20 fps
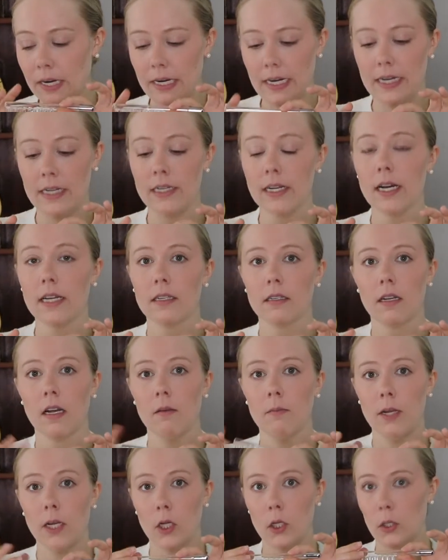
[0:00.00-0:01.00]
but it does
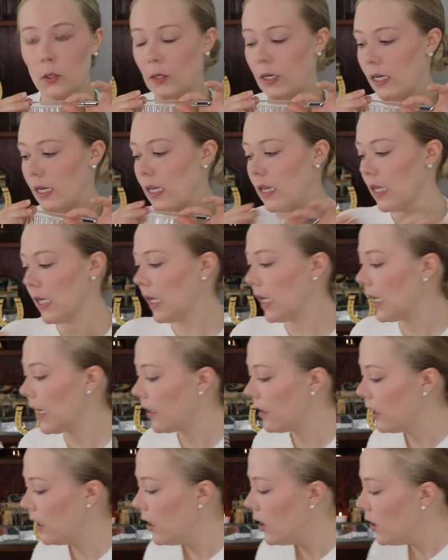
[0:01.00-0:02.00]
come included in the
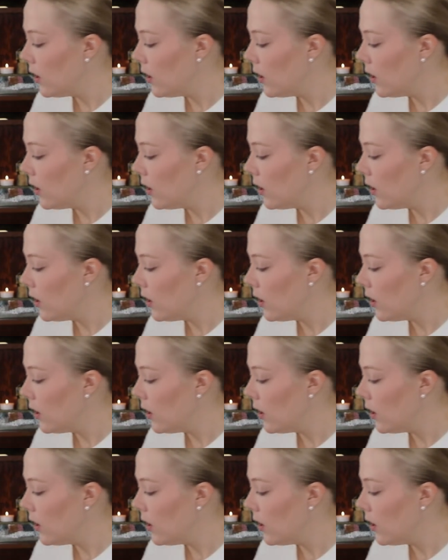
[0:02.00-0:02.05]
kit.